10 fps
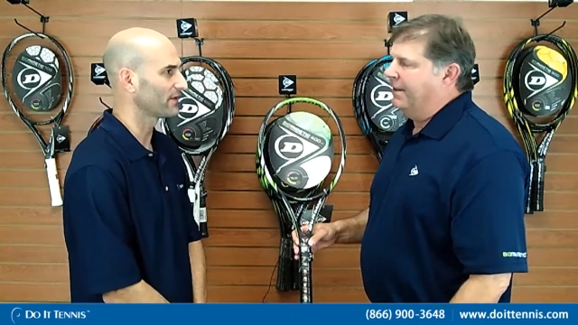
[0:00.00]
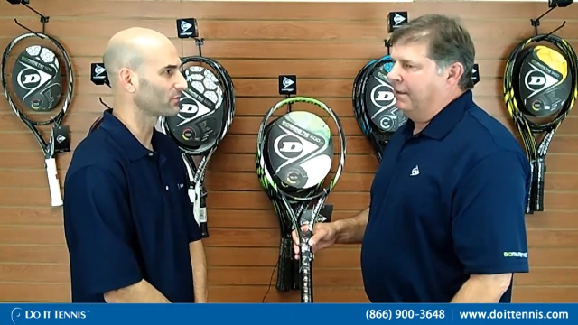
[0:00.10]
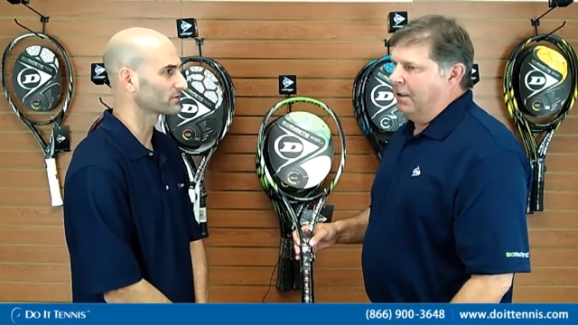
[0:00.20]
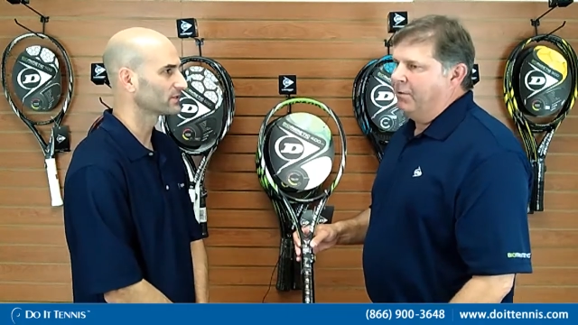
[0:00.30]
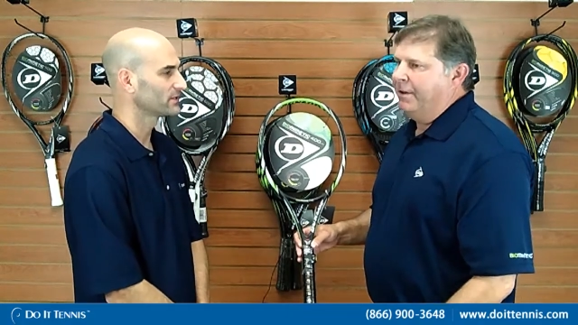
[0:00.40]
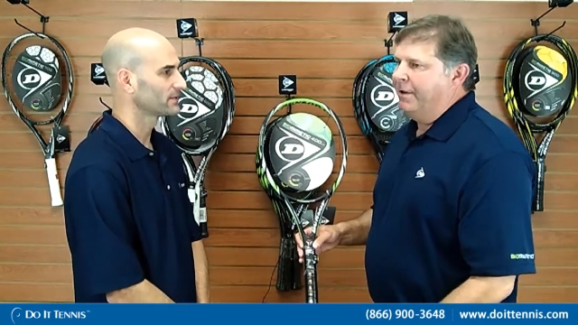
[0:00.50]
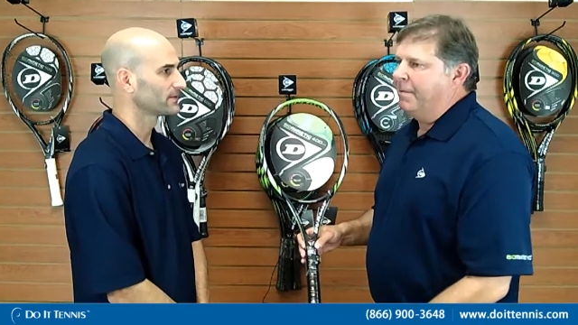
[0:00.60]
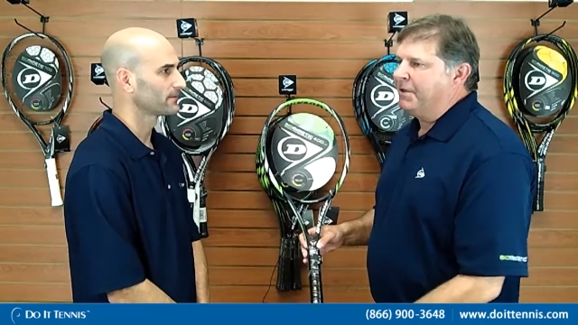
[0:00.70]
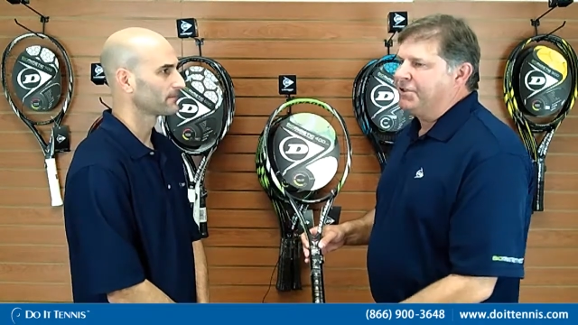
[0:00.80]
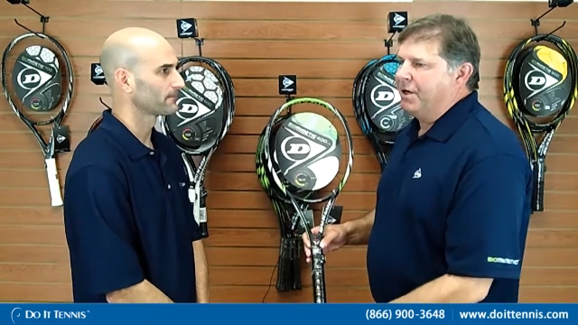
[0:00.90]
Speaker 1: Yeah, the lower the
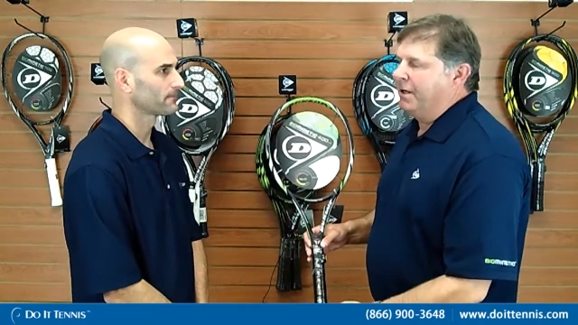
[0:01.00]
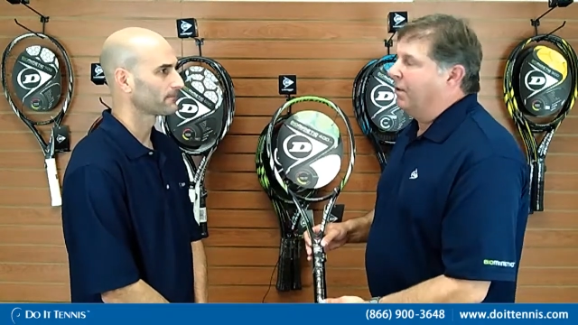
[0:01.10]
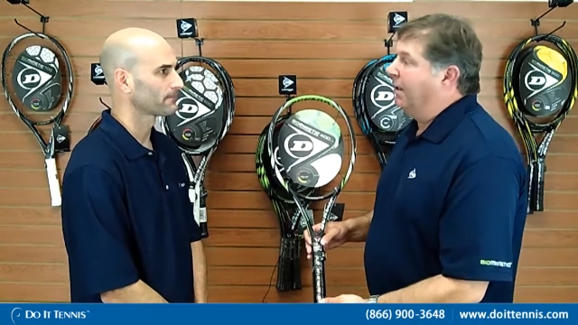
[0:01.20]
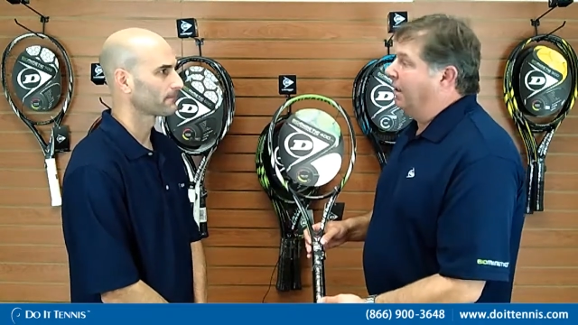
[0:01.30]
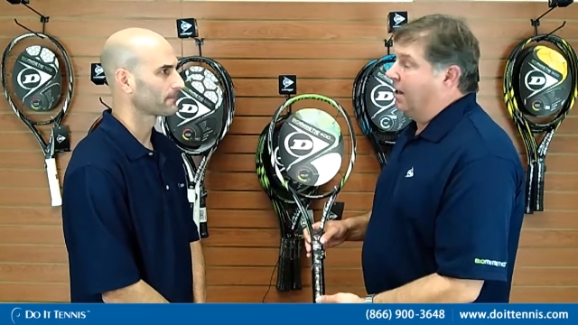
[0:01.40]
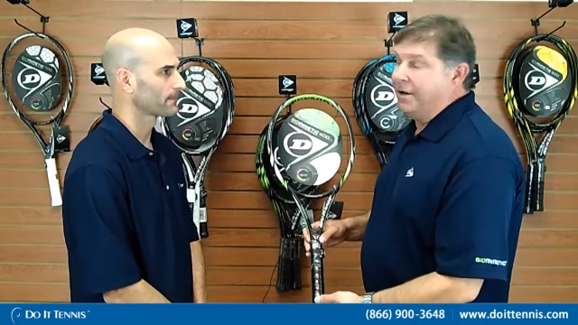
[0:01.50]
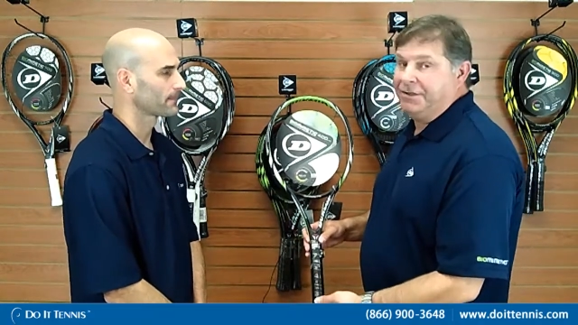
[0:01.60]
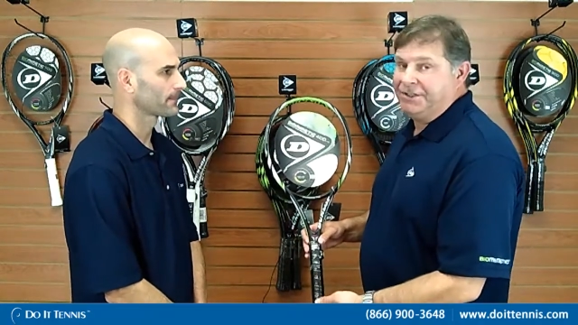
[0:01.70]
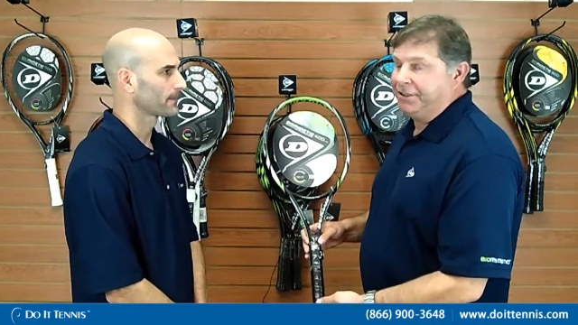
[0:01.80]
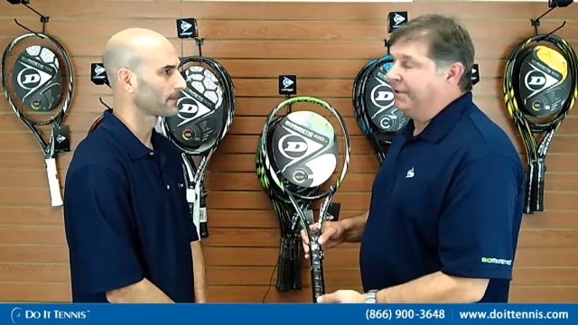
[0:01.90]
number starting in our one
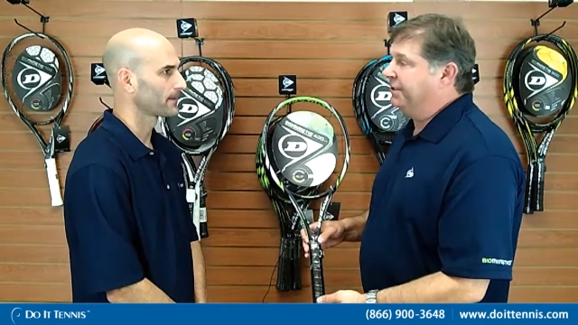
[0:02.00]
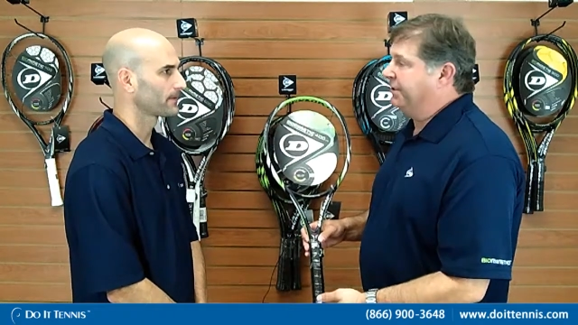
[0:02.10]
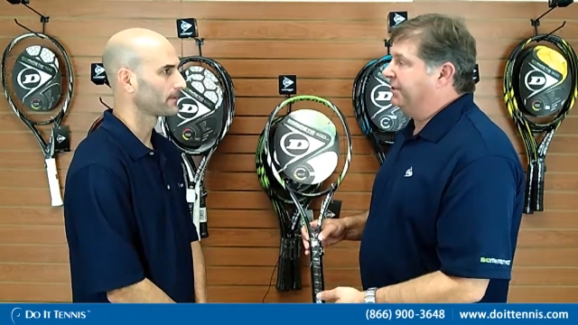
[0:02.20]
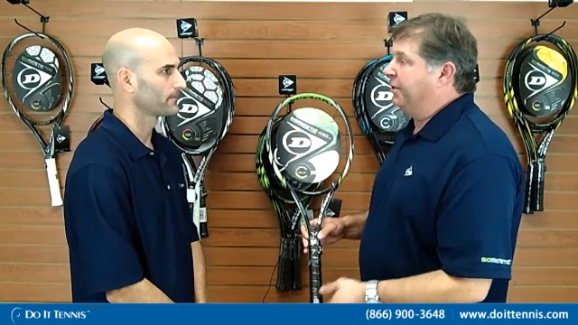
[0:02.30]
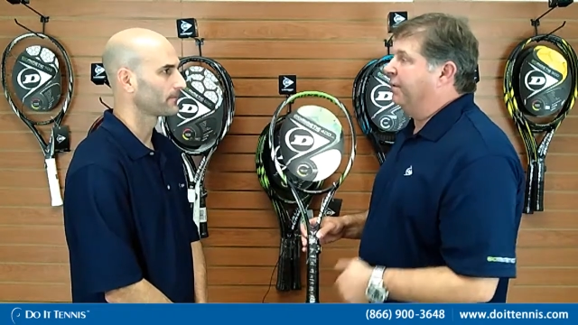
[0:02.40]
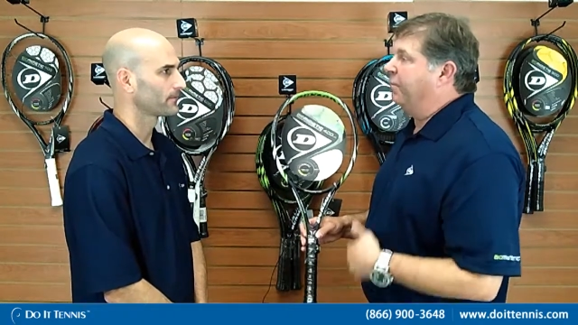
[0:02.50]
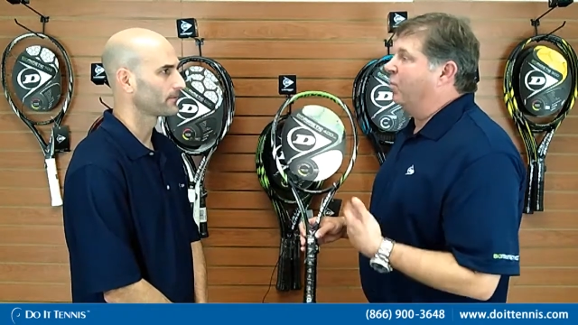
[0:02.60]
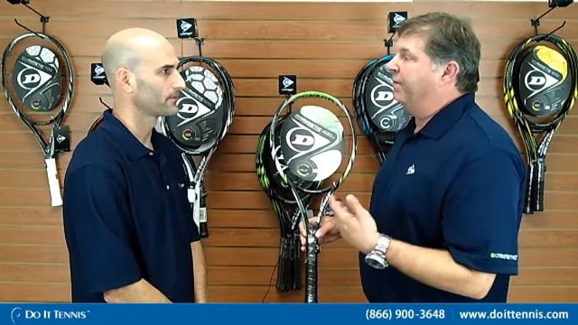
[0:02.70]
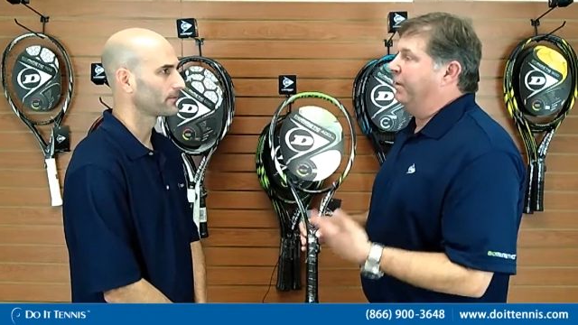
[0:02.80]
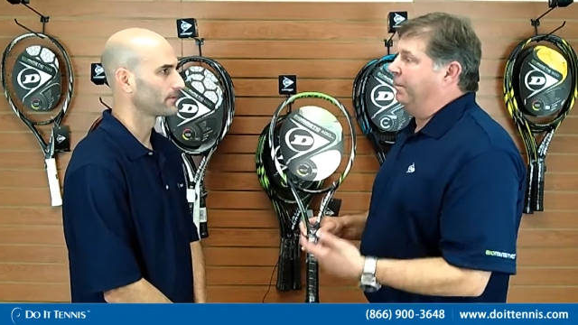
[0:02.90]
hundred series is geared
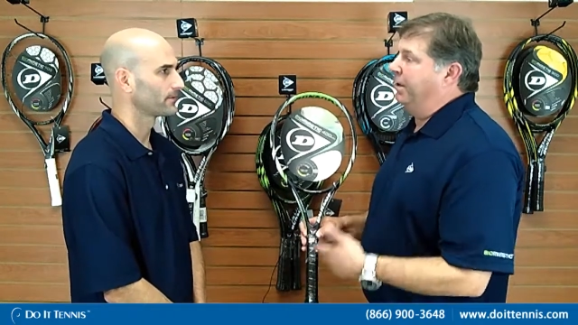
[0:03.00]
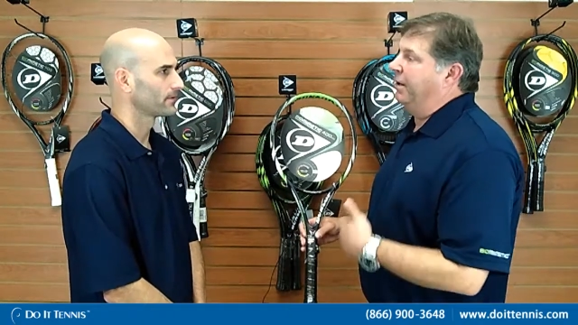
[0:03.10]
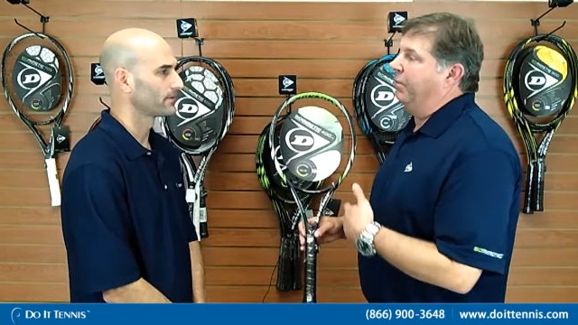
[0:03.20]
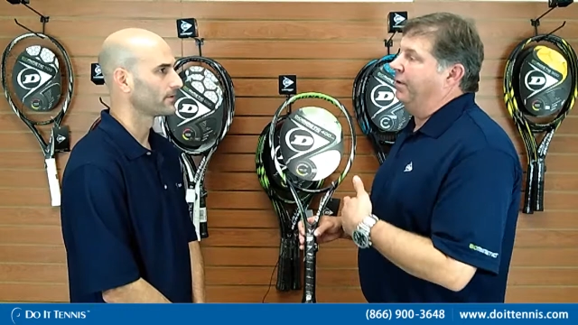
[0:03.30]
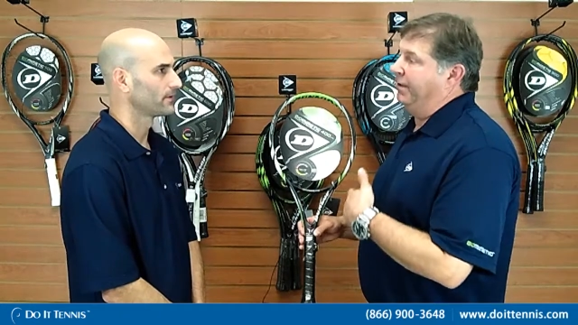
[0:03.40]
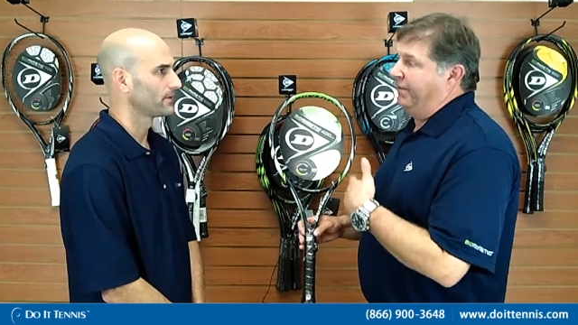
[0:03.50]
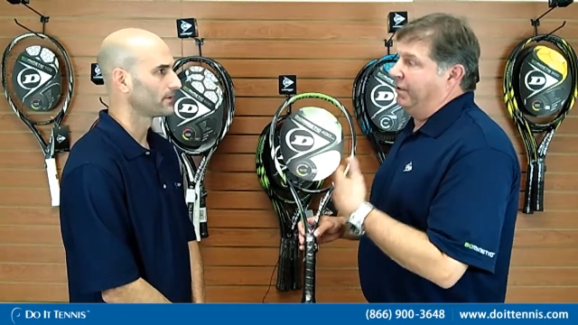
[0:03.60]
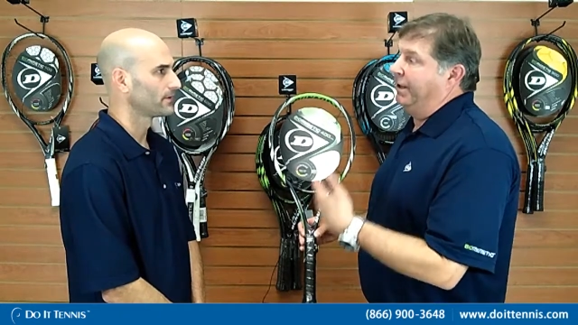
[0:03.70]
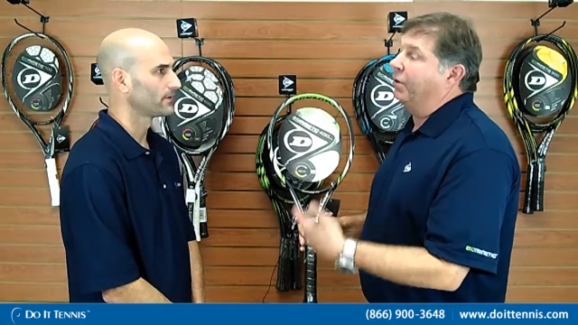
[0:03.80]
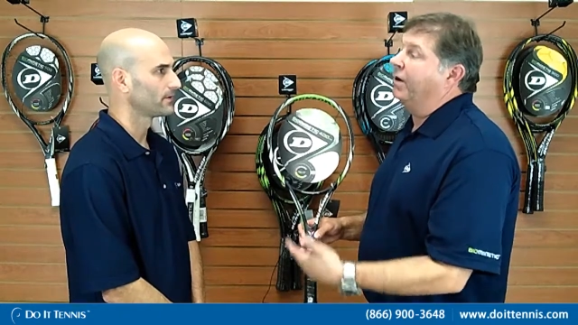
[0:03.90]
more for the player with a
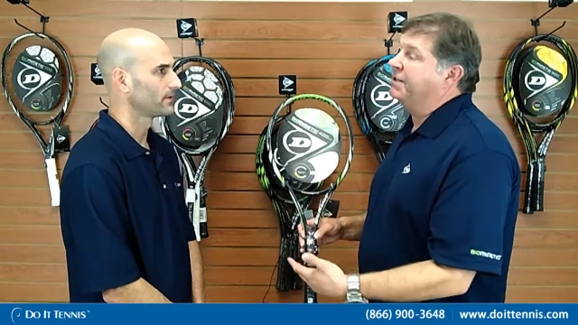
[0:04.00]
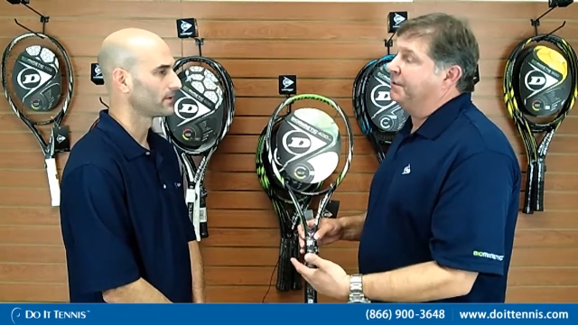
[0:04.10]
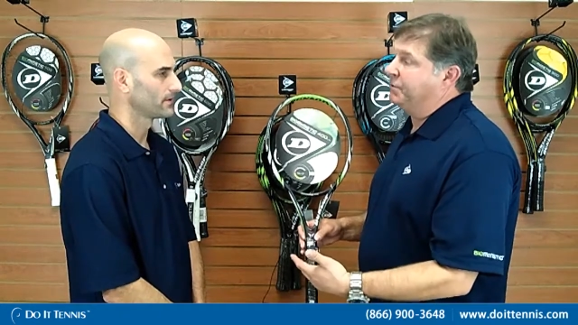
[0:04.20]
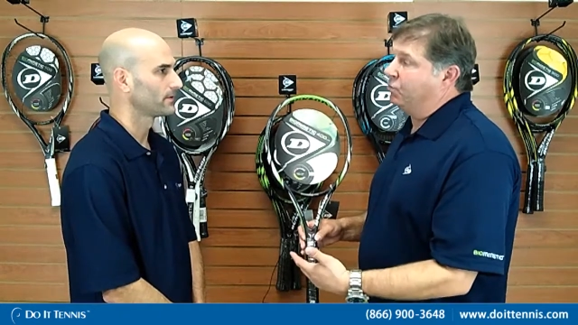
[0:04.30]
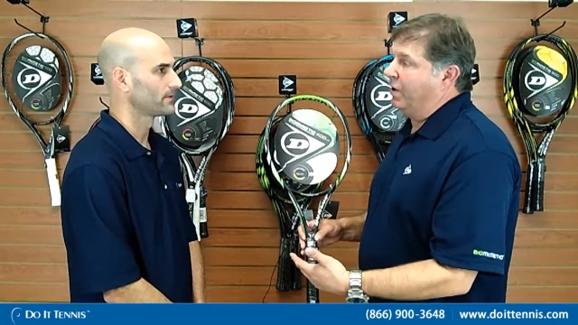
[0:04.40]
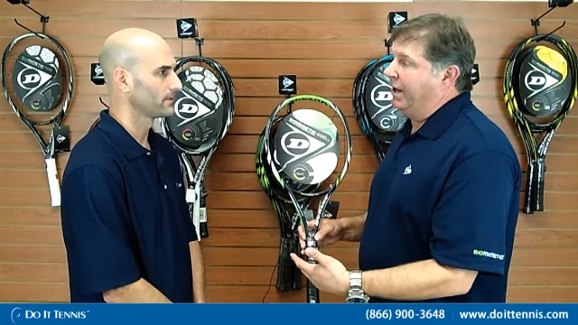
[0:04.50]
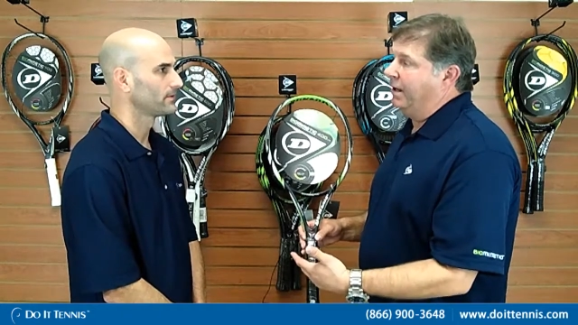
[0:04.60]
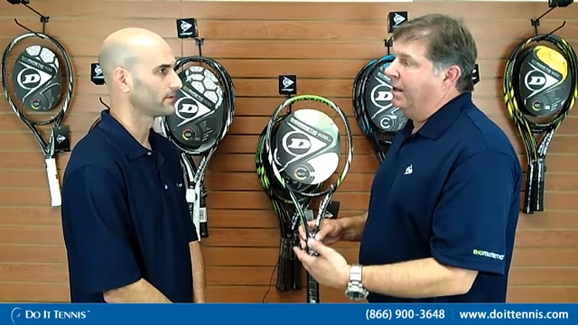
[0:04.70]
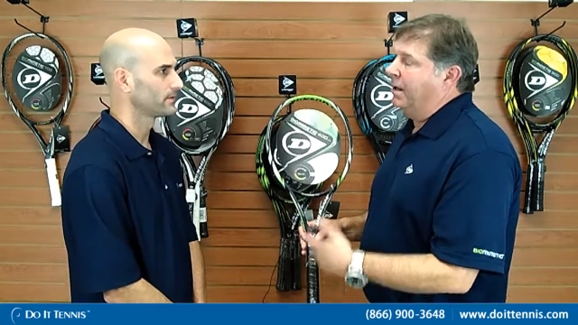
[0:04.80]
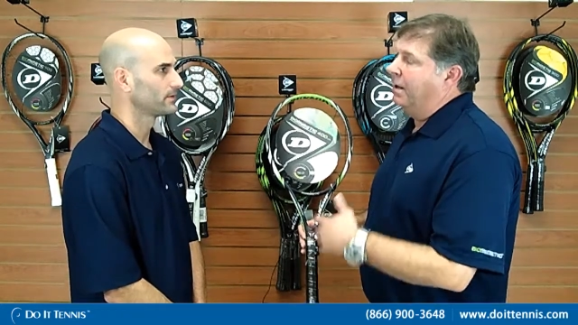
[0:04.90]
very aggressive
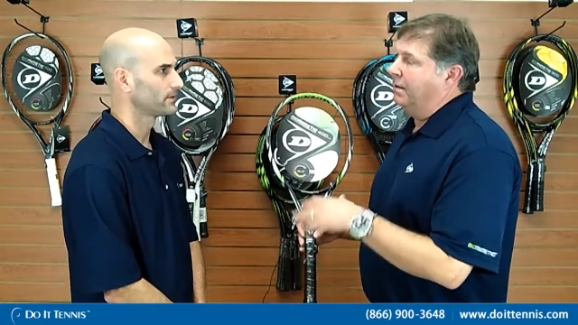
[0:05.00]
swing.